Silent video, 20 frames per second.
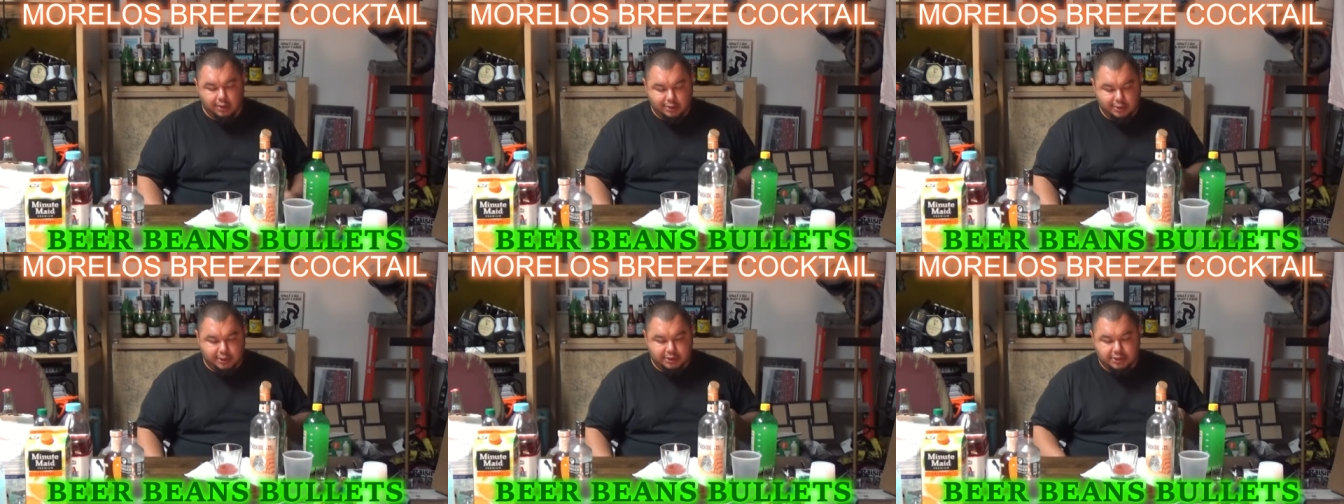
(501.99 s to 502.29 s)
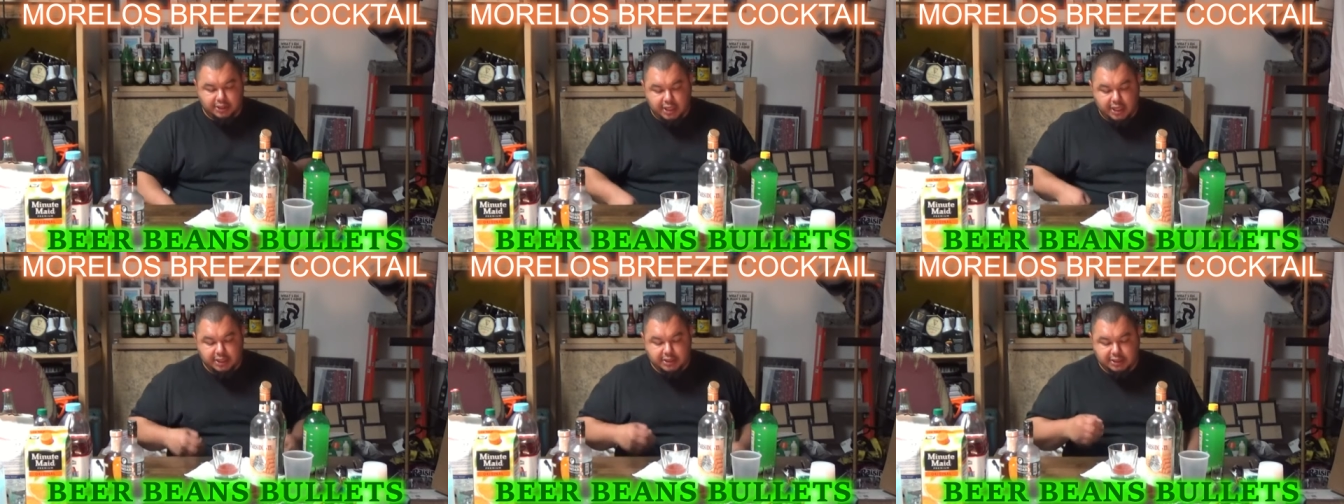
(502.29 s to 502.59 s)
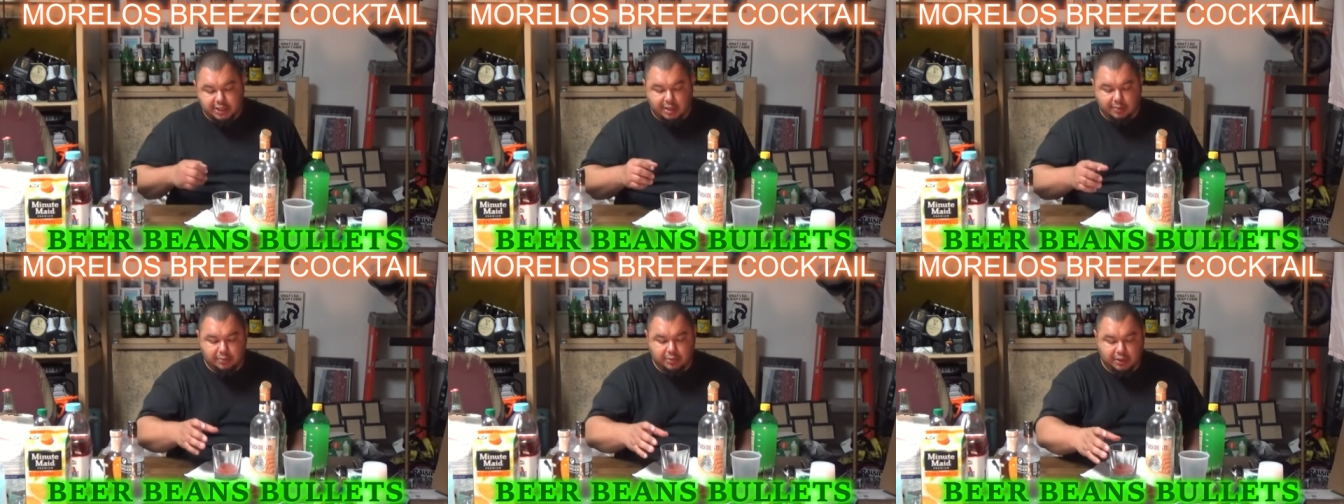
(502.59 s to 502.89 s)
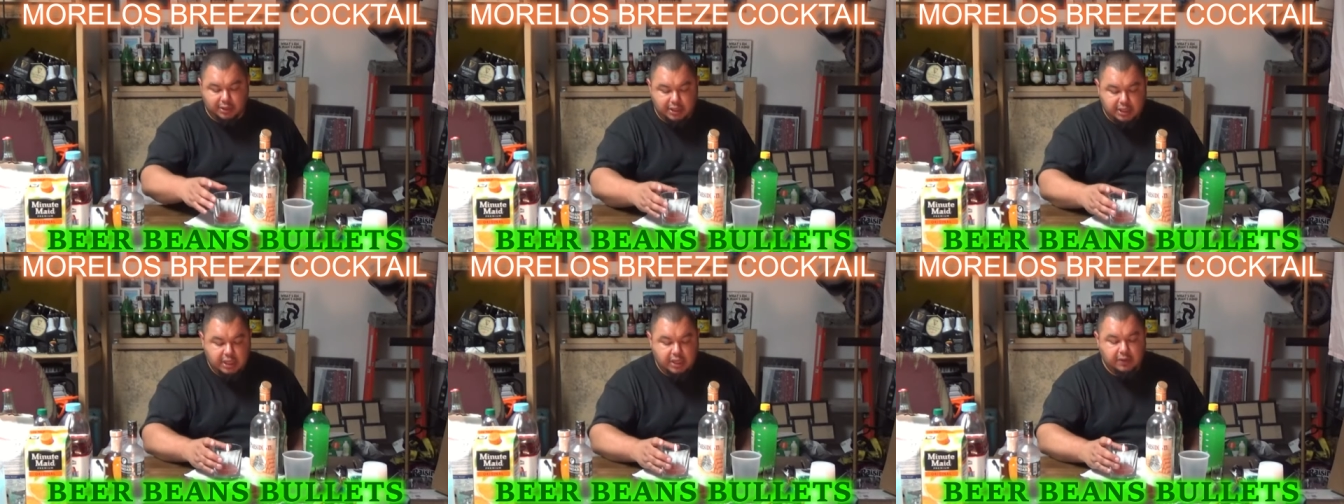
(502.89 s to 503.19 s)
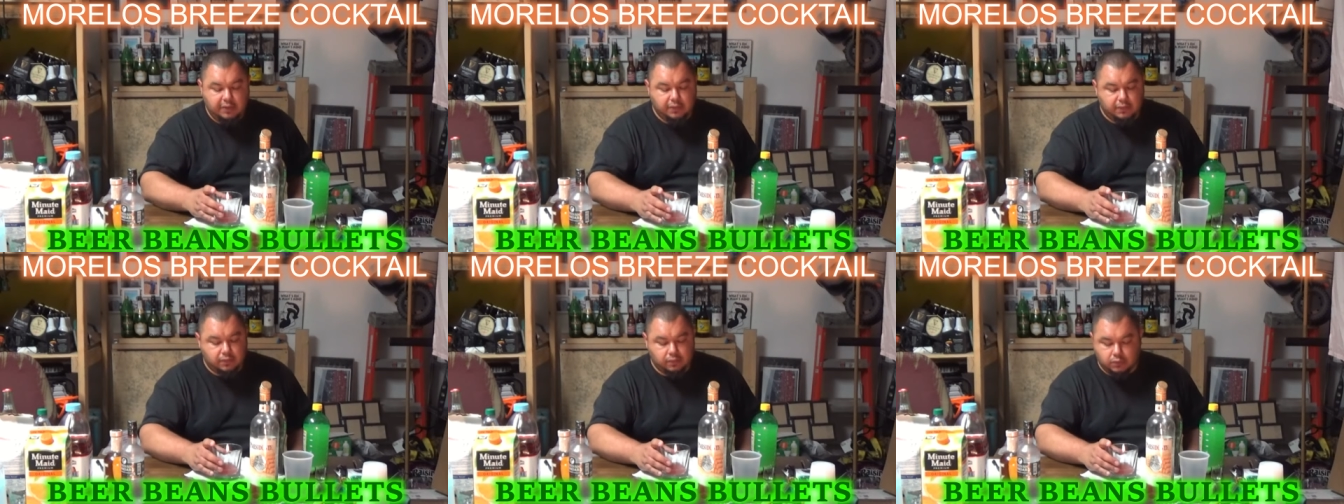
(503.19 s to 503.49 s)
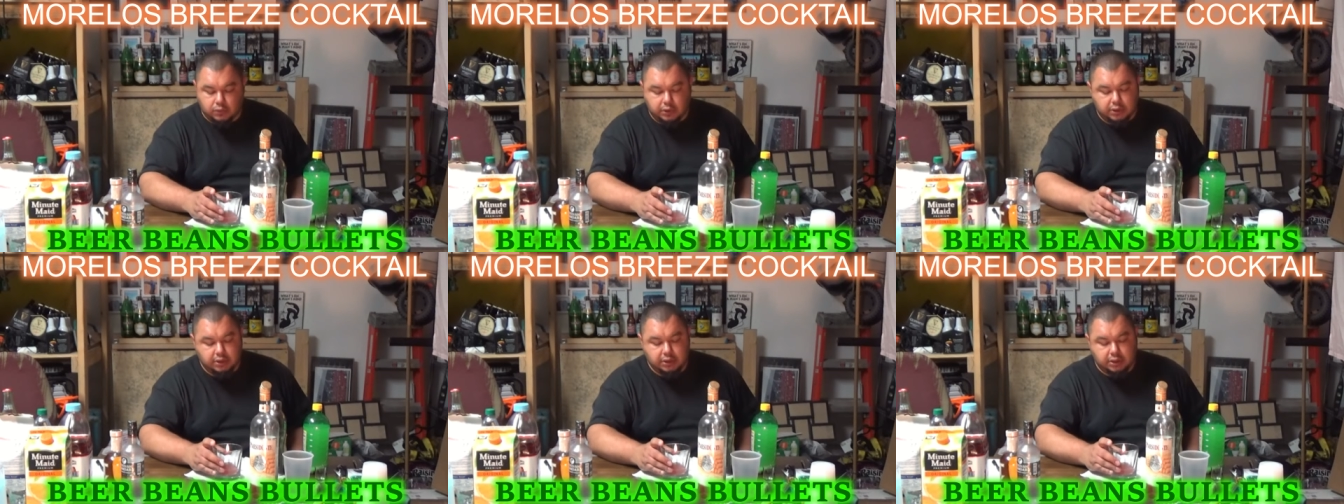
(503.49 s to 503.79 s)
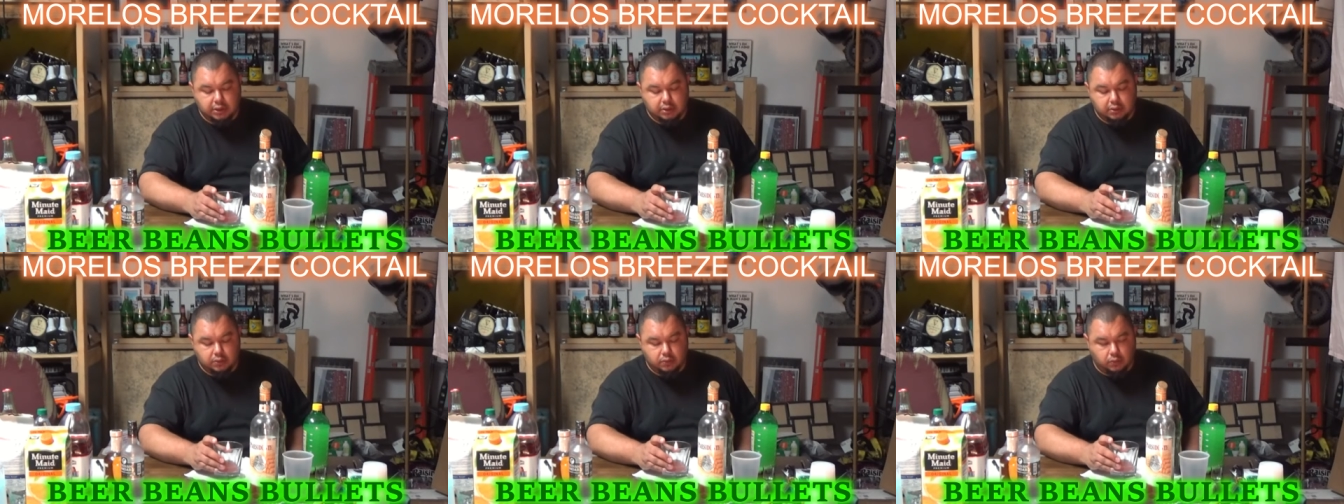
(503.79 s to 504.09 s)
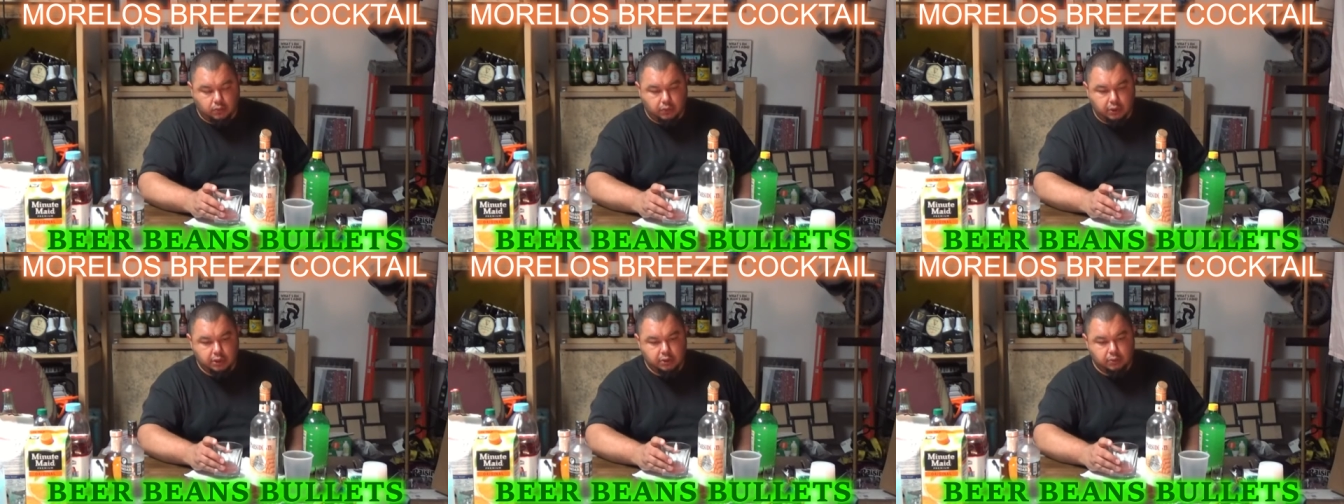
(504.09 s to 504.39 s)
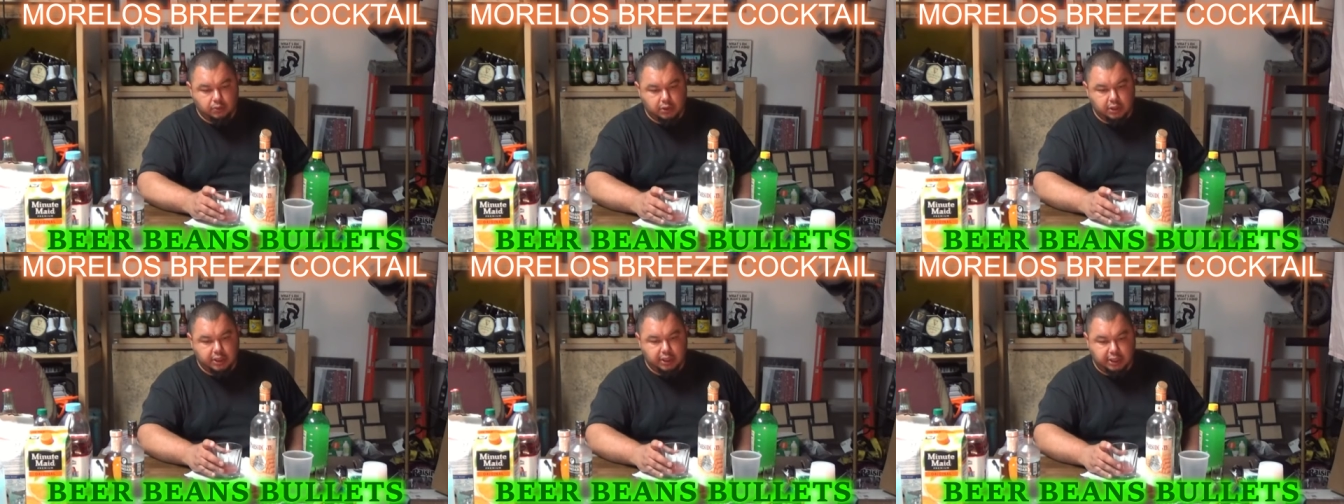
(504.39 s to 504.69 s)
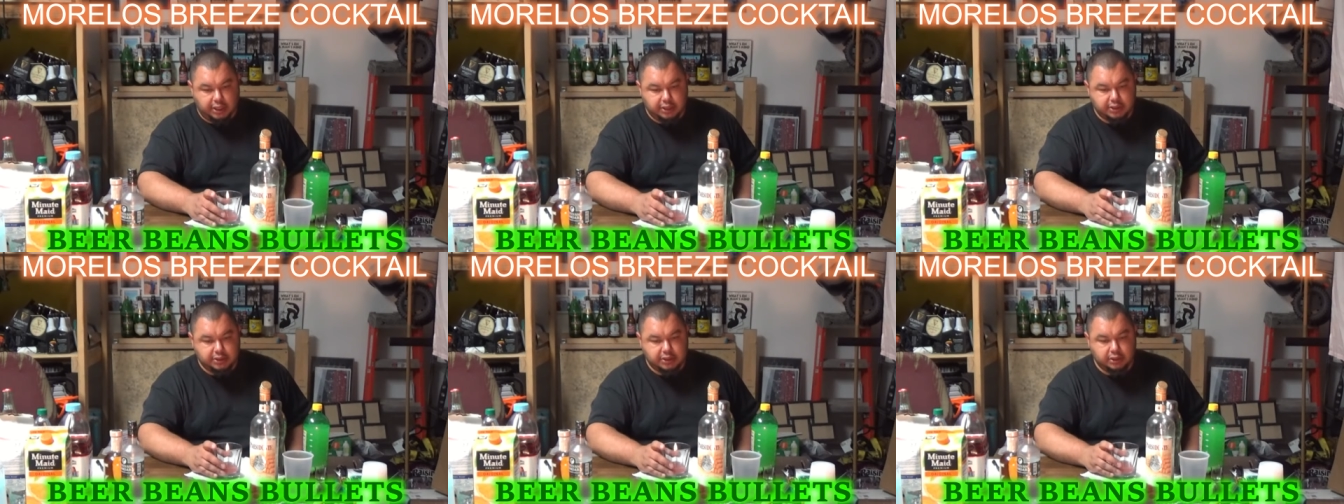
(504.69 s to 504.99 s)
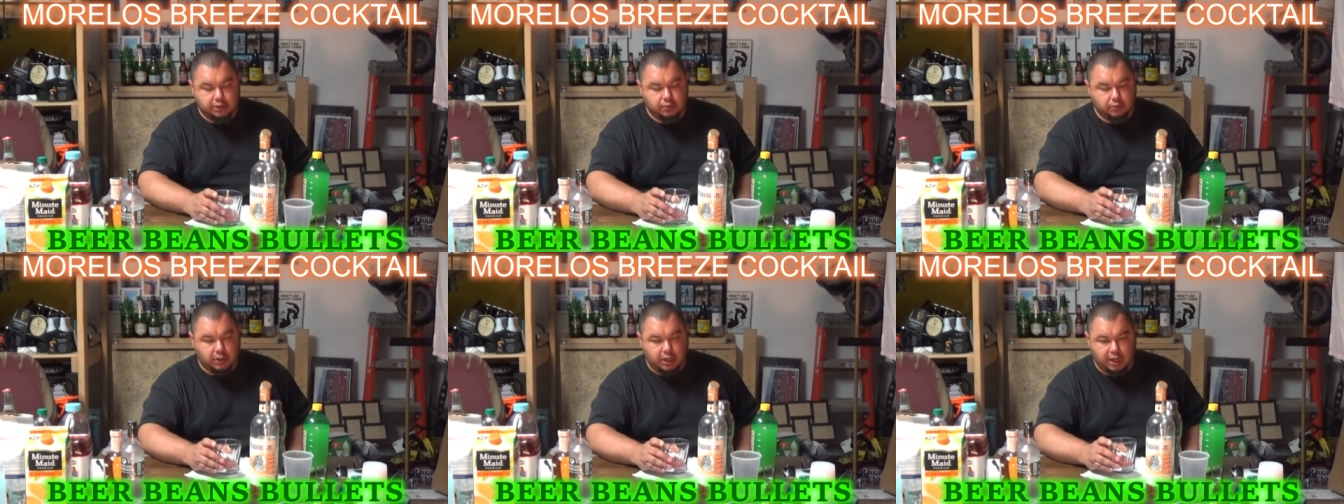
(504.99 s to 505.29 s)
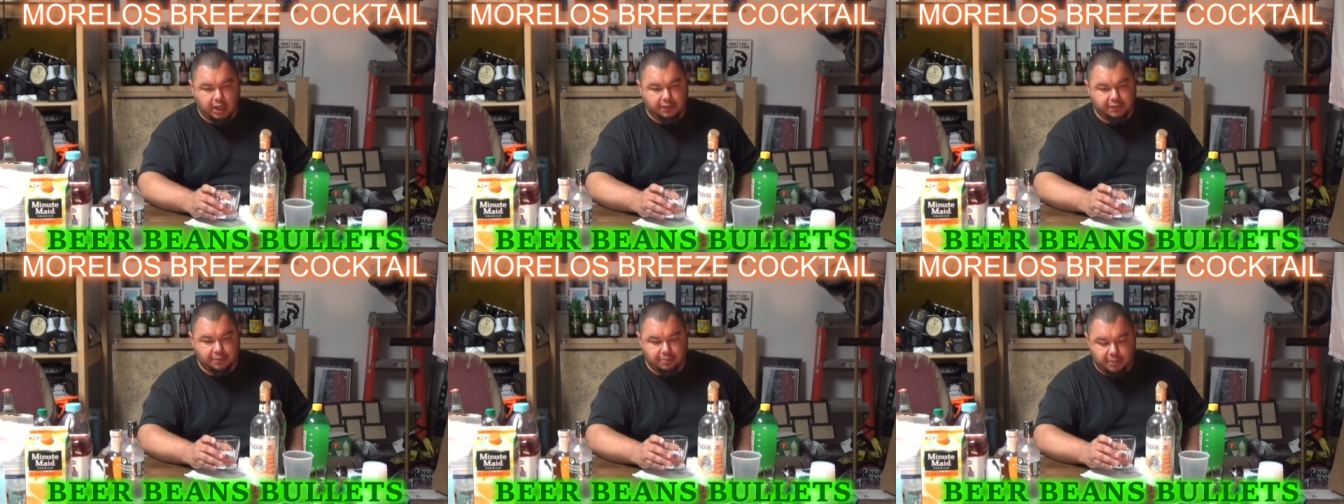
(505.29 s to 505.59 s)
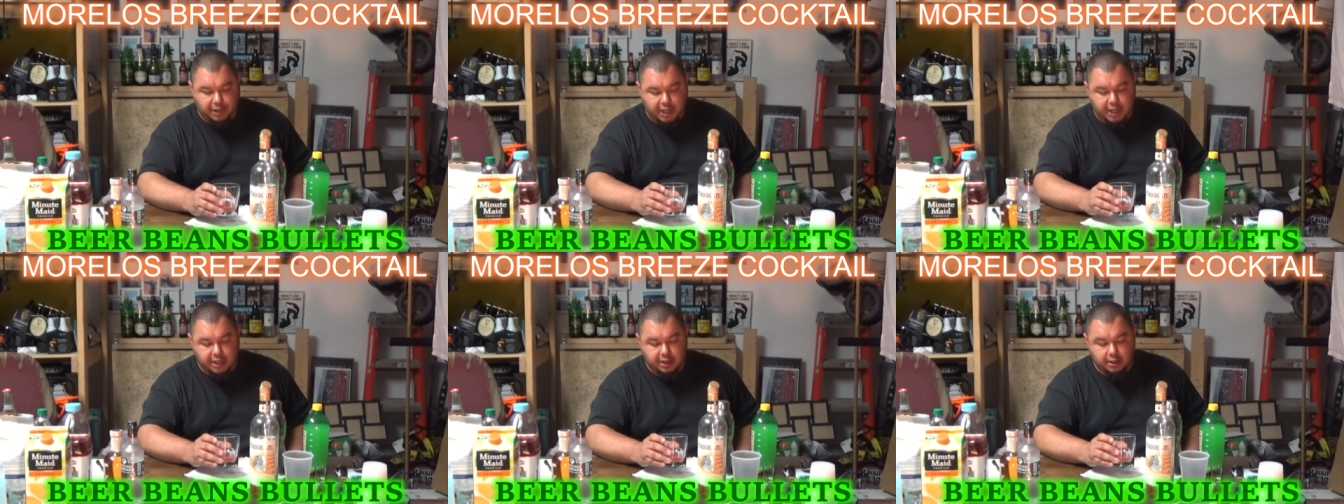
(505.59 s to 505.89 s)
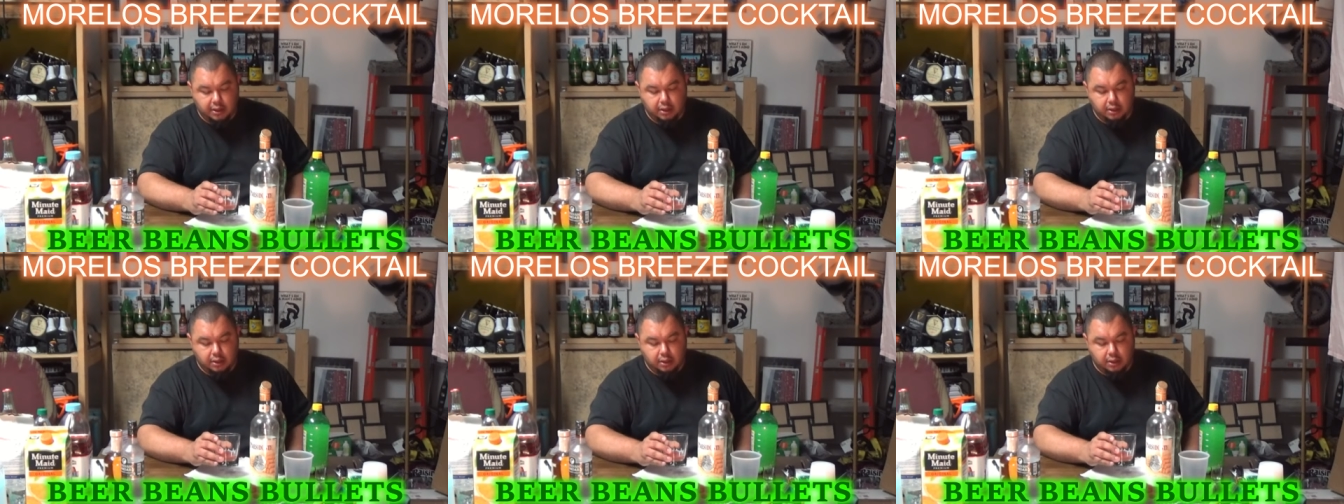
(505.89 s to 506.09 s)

The taste, I believe, wouldn't really get to you right off the bat.